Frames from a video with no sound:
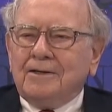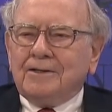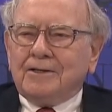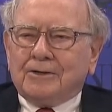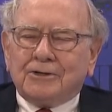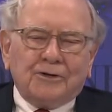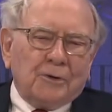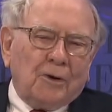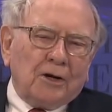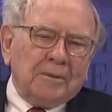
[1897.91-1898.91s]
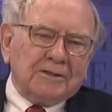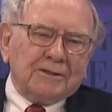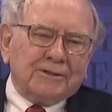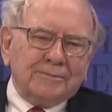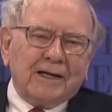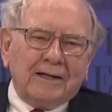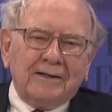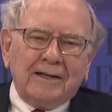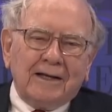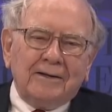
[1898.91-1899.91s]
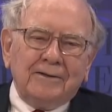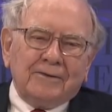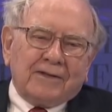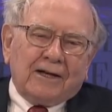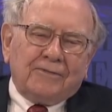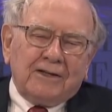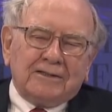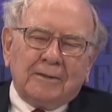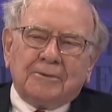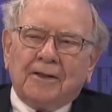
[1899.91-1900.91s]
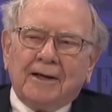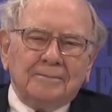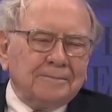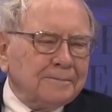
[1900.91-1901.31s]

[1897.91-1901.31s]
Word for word: you know, you're in the wrong business, and, and you've got to face up to that.